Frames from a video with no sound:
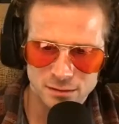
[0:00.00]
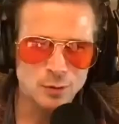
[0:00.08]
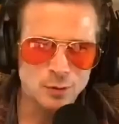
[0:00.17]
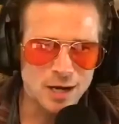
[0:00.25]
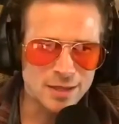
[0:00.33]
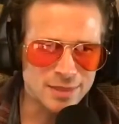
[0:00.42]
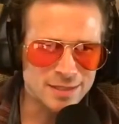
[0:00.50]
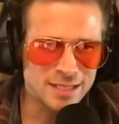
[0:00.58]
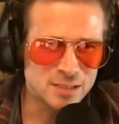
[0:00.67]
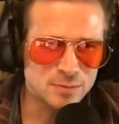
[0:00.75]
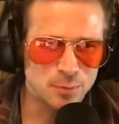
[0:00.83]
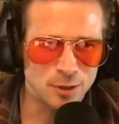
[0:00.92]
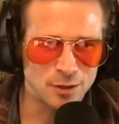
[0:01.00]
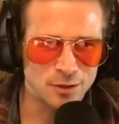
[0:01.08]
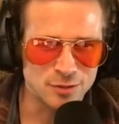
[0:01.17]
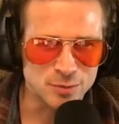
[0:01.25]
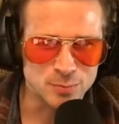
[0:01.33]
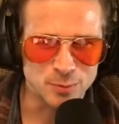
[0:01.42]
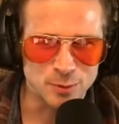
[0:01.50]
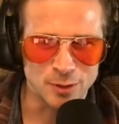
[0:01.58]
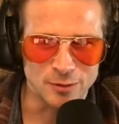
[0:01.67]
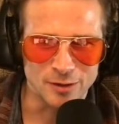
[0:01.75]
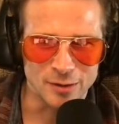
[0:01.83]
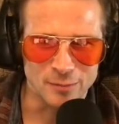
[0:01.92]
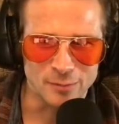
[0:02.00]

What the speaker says: So I think that's part of the sport, right?